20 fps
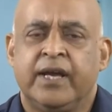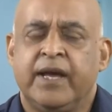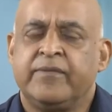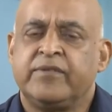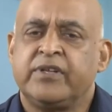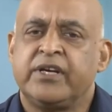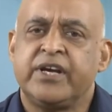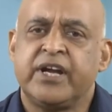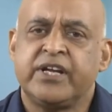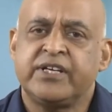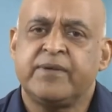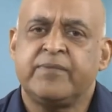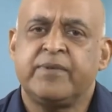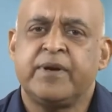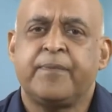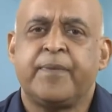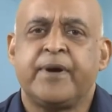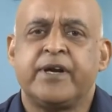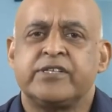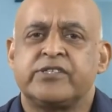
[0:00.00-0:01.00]
If the leadership
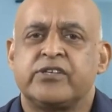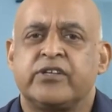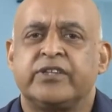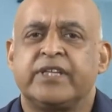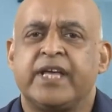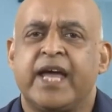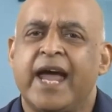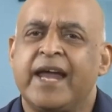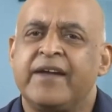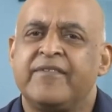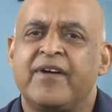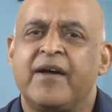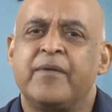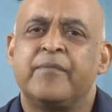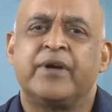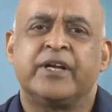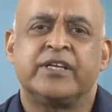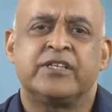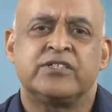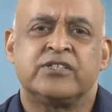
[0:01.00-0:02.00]
depends on the
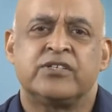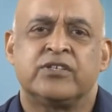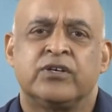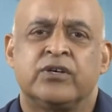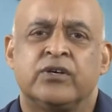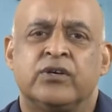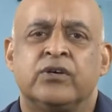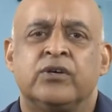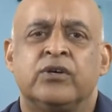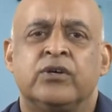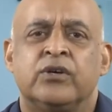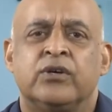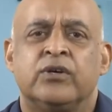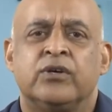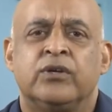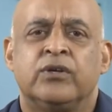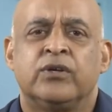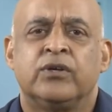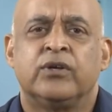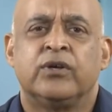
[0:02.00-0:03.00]
environment,
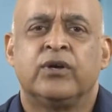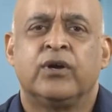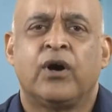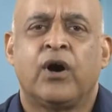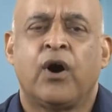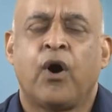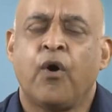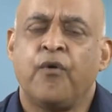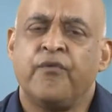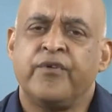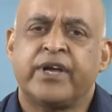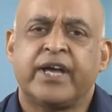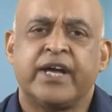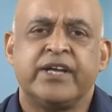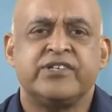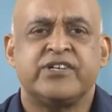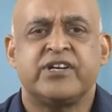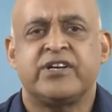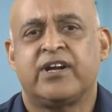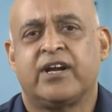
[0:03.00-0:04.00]
how we
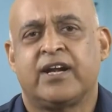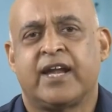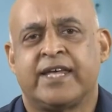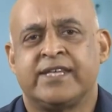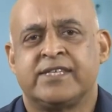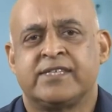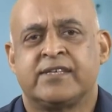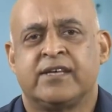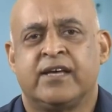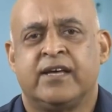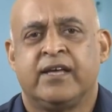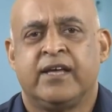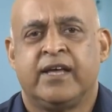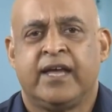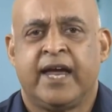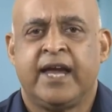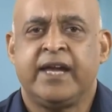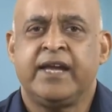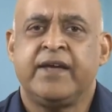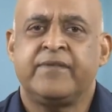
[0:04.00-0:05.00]
can generalize?
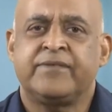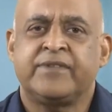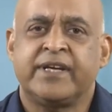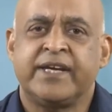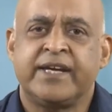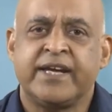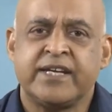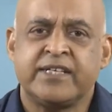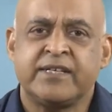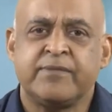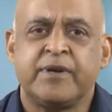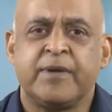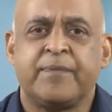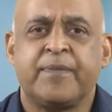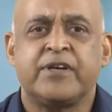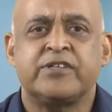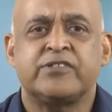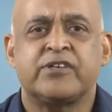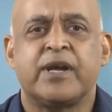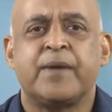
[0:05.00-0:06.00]
And if the leadership
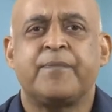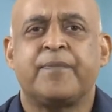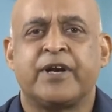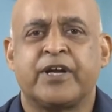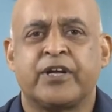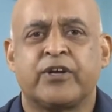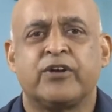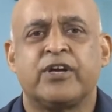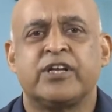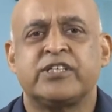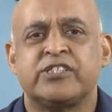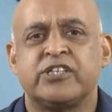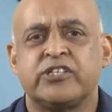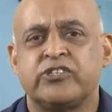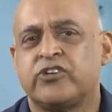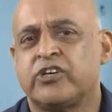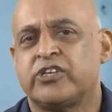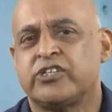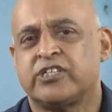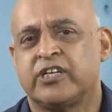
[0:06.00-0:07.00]
depends on a particular
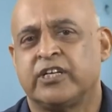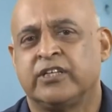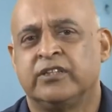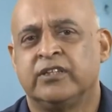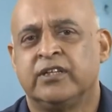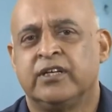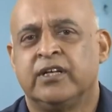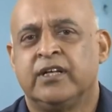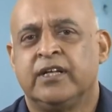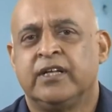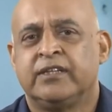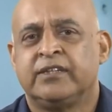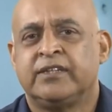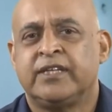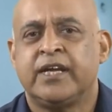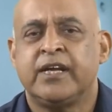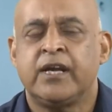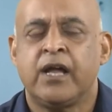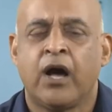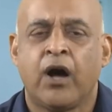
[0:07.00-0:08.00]
situation,
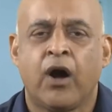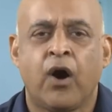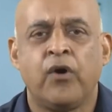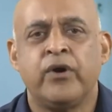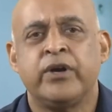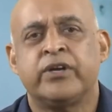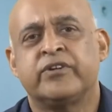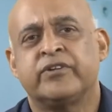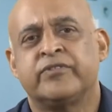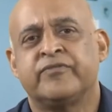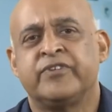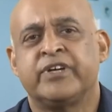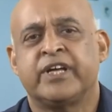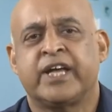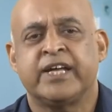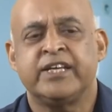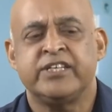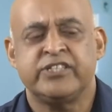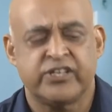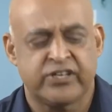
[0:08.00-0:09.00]
then how it we
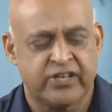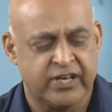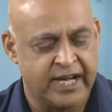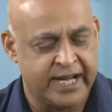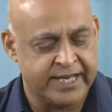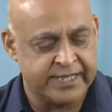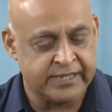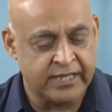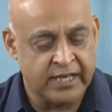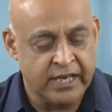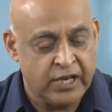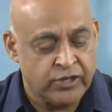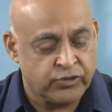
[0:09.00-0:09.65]
can generalize.